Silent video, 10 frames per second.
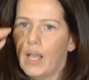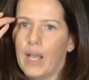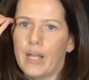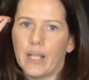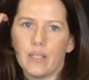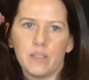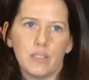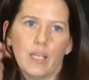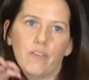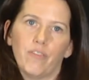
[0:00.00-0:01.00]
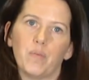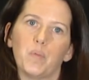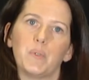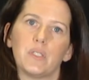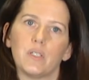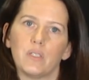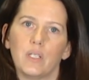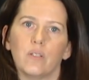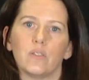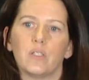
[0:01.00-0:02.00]
And I can say from the business
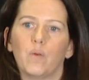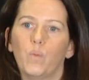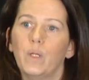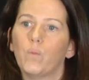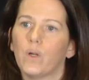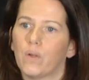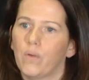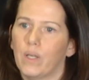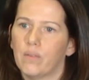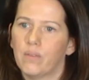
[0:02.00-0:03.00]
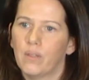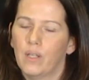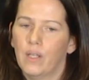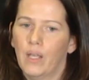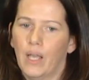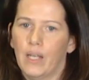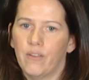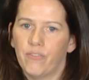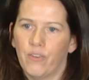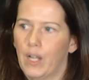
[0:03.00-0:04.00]
leaders that we work with, and
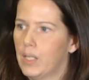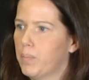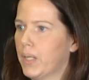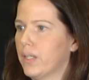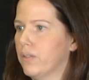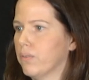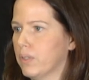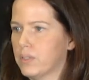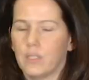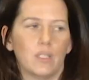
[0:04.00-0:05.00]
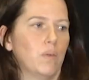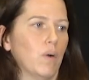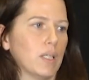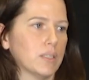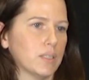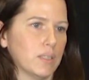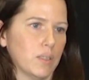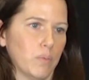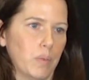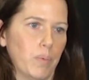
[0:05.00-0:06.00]
if for anybody who recently watched
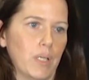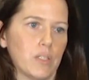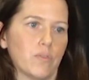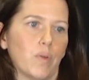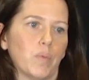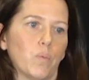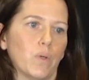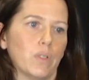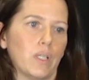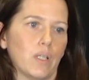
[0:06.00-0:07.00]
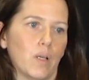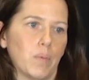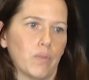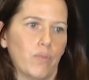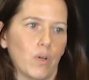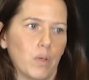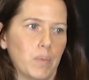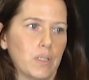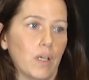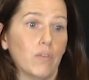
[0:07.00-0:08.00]
the replays from the World Economic Forum
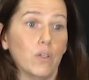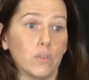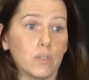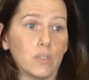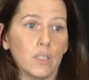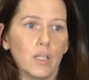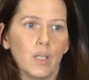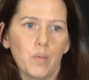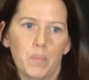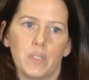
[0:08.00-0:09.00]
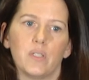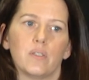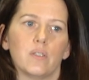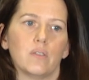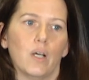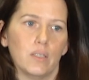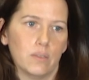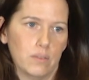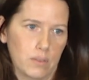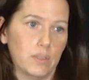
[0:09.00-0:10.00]
in Davos, business is
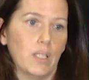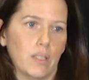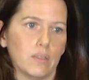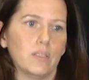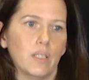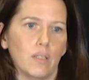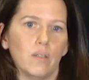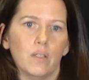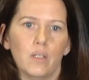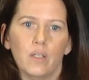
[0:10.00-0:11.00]
not sitting still.